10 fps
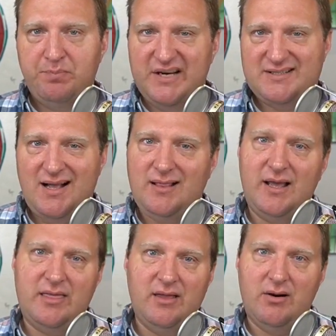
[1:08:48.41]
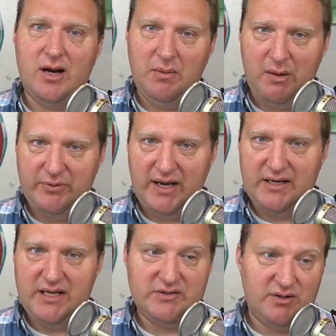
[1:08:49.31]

But it's not like they're coming up with the ideas;